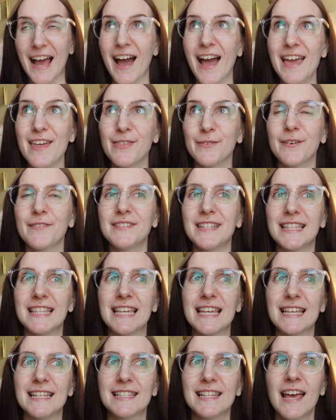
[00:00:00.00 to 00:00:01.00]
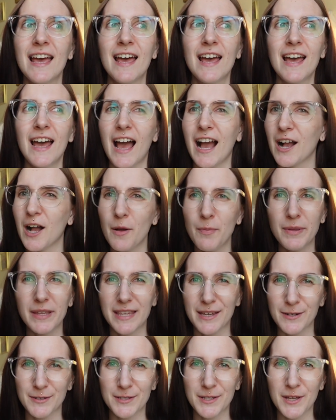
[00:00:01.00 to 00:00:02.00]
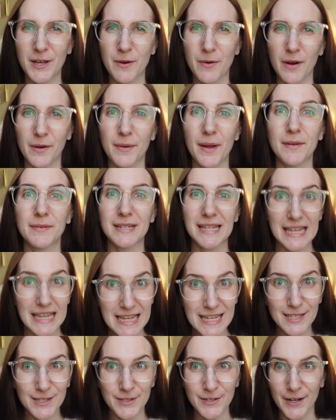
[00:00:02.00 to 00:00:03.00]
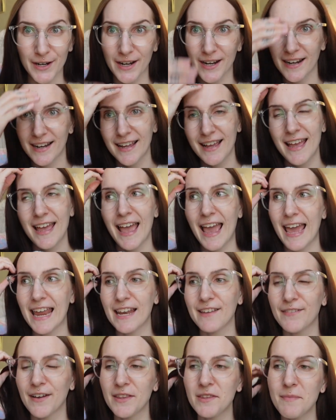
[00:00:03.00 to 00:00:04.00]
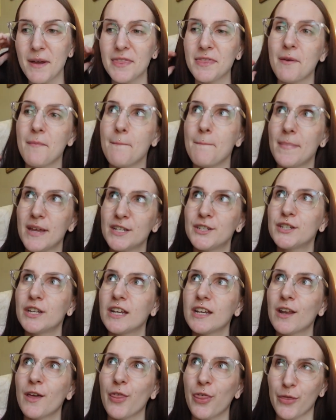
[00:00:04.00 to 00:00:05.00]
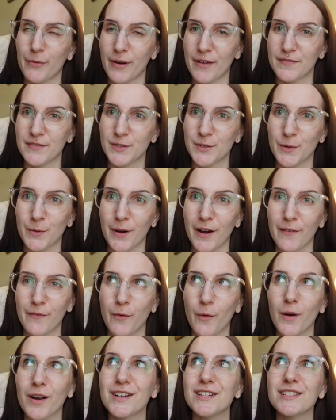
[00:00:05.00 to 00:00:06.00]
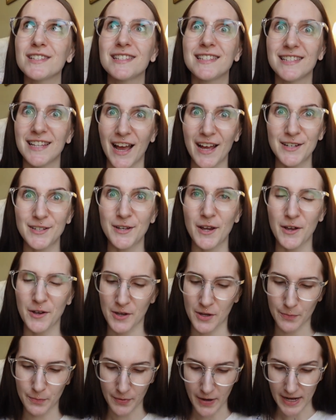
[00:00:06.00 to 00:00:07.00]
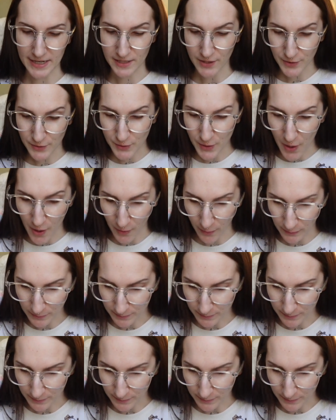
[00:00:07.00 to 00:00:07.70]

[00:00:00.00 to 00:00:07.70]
I thrifted these a couple years ago around Easter, and I found them at the Mission thrift store for such a good price. So